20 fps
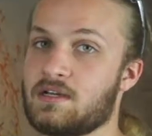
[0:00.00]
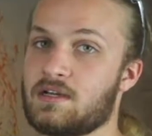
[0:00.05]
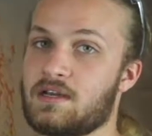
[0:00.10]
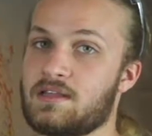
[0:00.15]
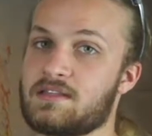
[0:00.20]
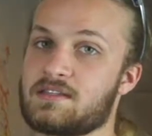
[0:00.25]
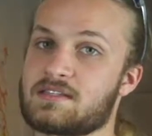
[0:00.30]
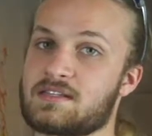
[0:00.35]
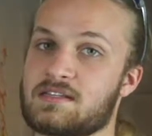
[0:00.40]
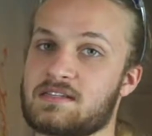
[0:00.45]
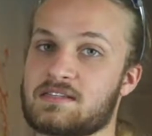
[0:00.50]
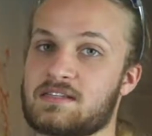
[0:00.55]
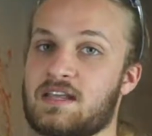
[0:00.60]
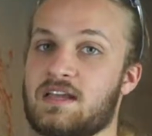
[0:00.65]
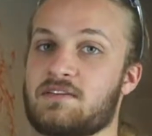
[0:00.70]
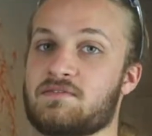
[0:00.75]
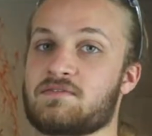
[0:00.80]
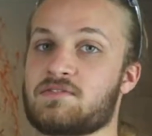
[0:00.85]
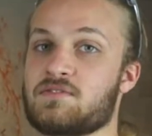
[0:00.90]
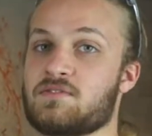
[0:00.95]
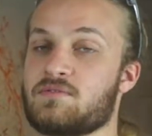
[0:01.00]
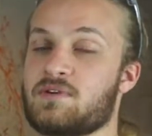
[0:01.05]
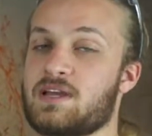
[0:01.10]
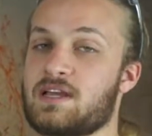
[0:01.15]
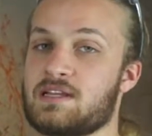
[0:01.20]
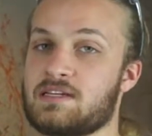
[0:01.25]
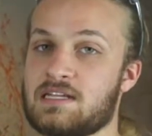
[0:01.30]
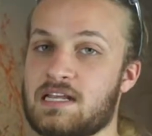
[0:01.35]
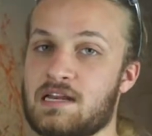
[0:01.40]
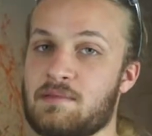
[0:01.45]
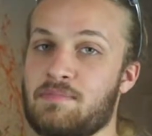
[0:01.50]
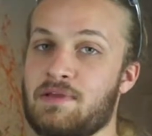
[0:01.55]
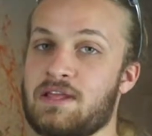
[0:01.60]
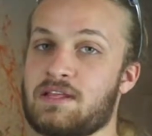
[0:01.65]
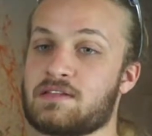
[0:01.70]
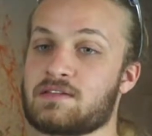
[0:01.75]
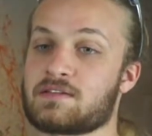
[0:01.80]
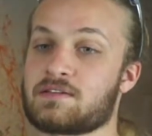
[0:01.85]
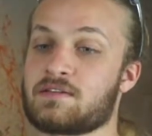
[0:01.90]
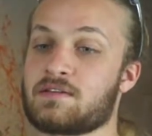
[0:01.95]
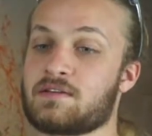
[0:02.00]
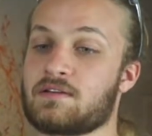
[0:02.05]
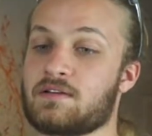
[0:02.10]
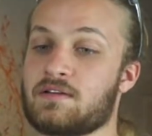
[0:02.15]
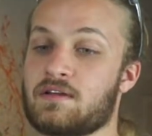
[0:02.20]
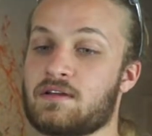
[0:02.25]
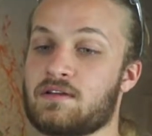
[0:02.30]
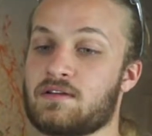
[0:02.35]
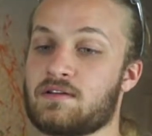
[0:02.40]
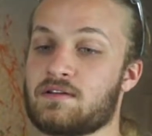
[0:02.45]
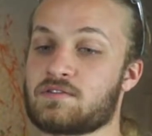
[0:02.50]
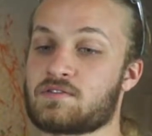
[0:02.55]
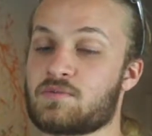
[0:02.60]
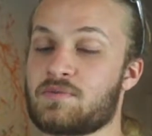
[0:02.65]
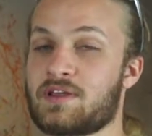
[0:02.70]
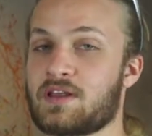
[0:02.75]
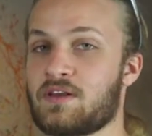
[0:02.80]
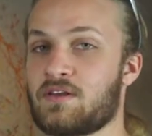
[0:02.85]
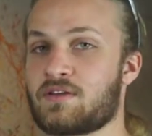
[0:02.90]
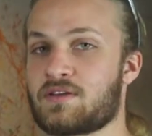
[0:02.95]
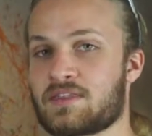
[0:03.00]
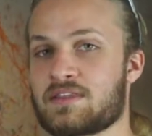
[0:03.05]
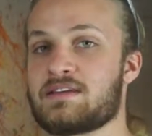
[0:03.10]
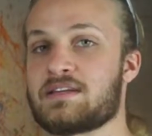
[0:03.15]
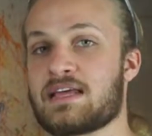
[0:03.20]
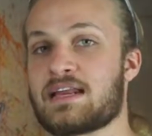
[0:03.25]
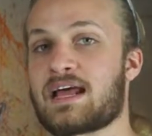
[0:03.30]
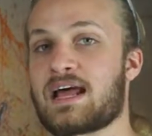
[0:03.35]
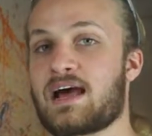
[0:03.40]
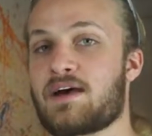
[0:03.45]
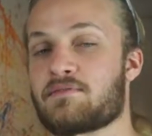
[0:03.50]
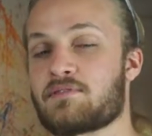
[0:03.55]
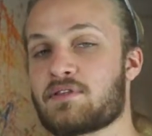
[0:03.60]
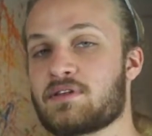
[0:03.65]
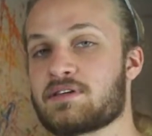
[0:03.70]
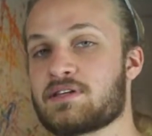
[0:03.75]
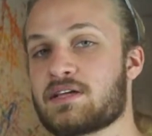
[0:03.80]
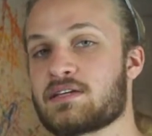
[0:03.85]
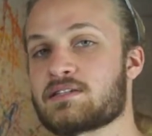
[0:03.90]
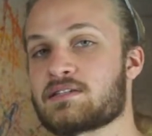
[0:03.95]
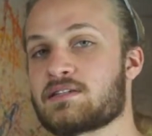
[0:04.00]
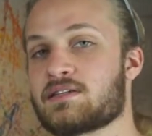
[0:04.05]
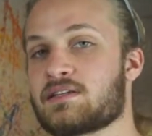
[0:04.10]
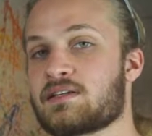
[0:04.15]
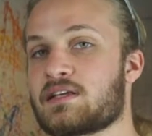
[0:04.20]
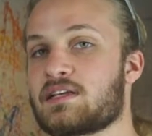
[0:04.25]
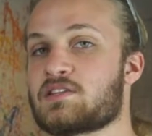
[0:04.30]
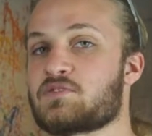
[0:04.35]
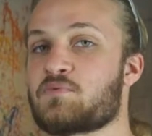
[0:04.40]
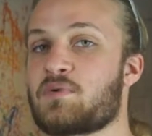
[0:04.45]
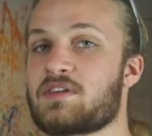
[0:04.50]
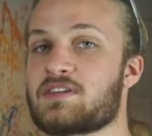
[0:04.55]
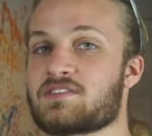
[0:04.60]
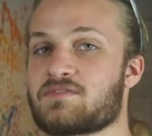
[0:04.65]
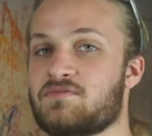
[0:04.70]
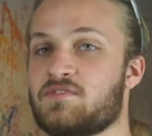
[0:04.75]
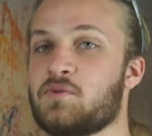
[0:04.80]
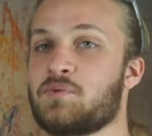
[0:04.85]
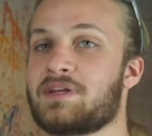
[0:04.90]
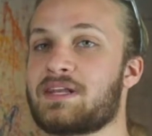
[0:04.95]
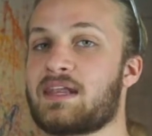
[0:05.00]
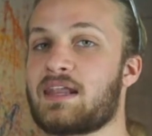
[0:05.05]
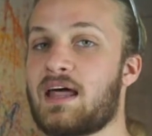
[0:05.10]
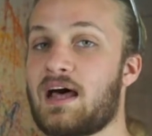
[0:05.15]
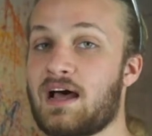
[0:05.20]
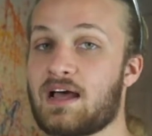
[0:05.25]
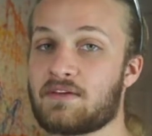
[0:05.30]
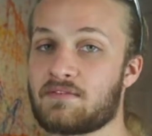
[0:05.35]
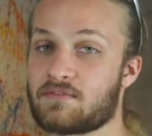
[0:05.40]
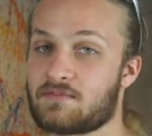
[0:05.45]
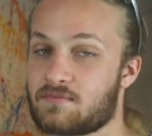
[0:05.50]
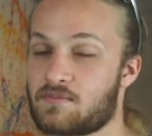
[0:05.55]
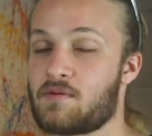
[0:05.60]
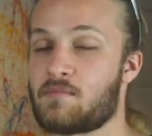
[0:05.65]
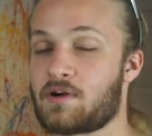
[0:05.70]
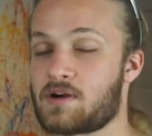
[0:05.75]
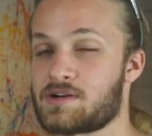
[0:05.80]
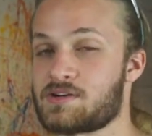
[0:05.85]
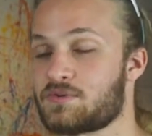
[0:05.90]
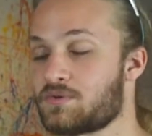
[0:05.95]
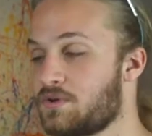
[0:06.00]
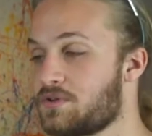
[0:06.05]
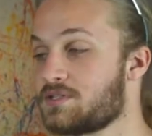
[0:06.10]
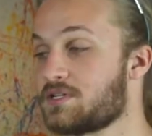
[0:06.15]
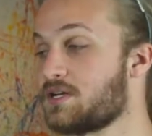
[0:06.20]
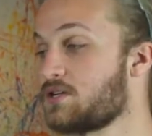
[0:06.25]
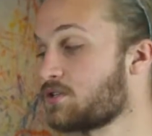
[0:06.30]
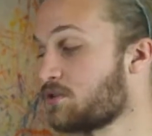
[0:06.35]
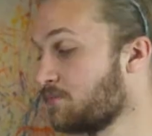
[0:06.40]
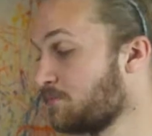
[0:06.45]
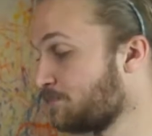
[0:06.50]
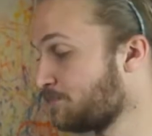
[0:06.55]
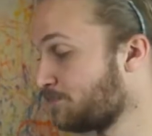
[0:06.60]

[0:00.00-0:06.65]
And this gets saved to a database so we can look at the data after the test as well as view it live from our control station.